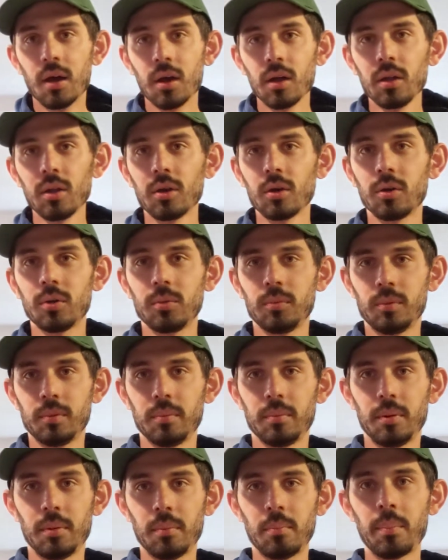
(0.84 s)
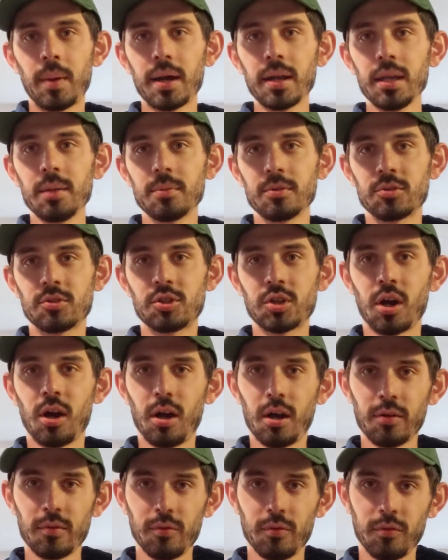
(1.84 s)
Hello, my name is
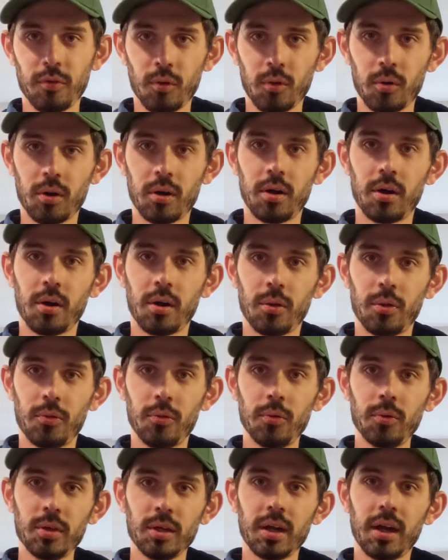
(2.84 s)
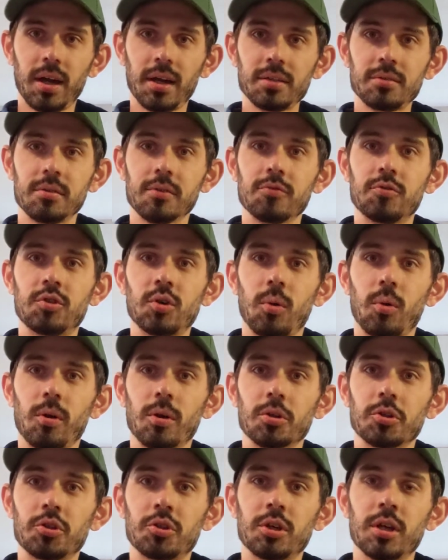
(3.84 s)
John for Through the Eyes of
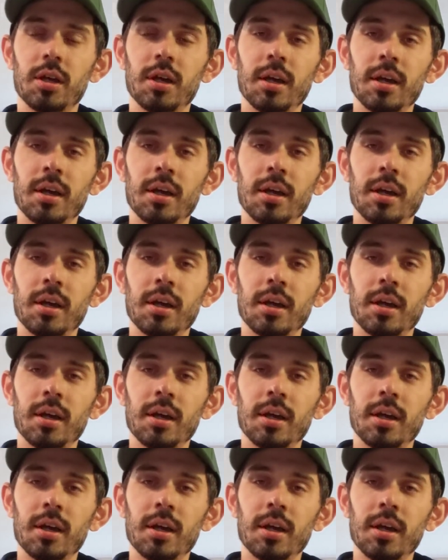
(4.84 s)
George.